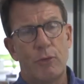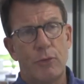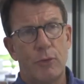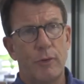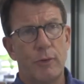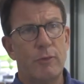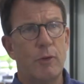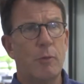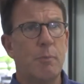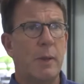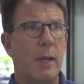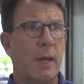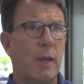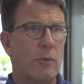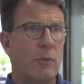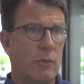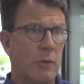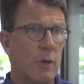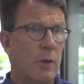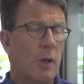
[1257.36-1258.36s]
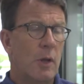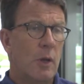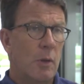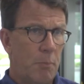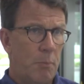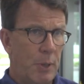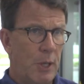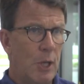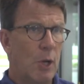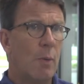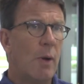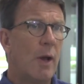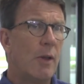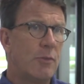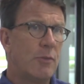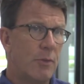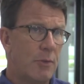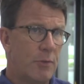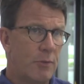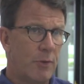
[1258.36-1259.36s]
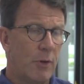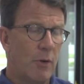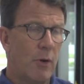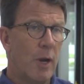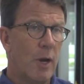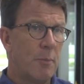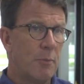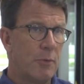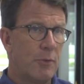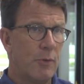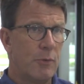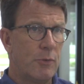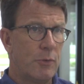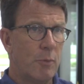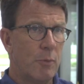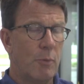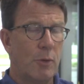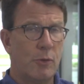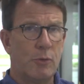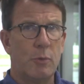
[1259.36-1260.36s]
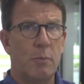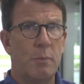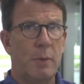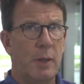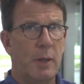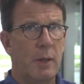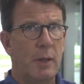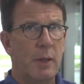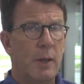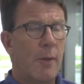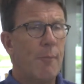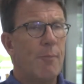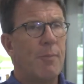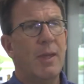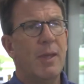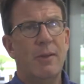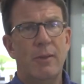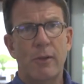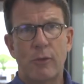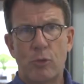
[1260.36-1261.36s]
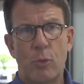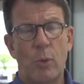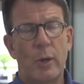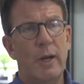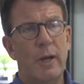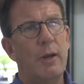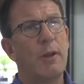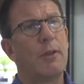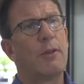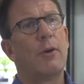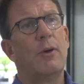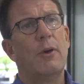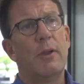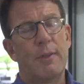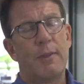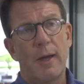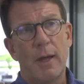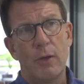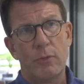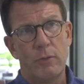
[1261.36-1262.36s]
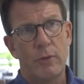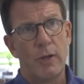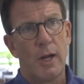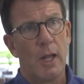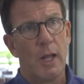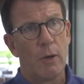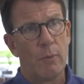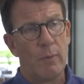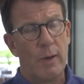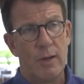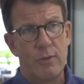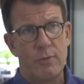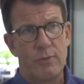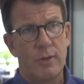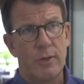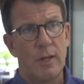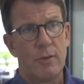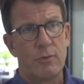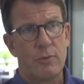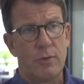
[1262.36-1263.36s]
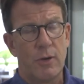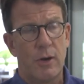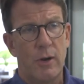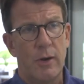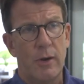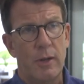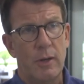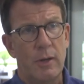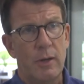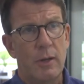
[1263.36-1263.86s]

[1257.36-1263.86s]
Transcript: a server-based POS and CRM system, which would be in the $20,000 to $30,000 range to get started.